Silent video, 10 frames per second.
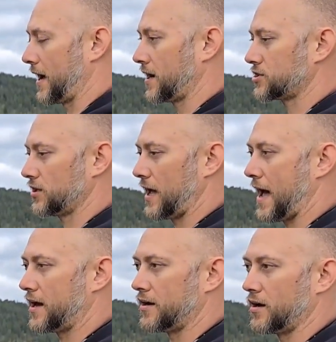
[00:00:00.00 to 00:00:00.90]
It actually
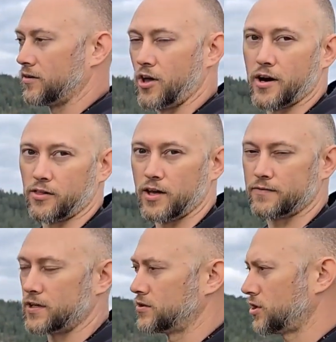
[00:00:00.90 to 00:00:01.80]
had a lot of
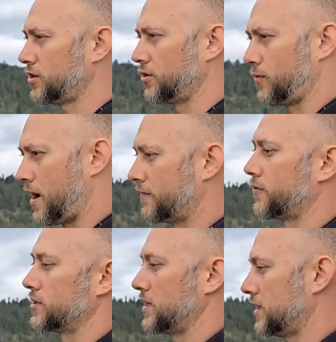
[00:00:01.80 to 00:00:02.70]
lift and it took a little while
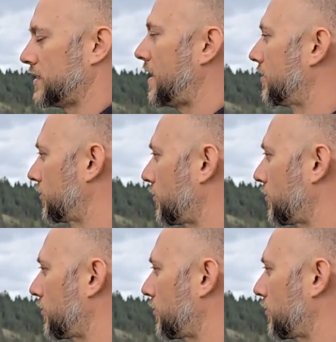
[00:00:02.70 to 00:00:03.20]
for it to get down on the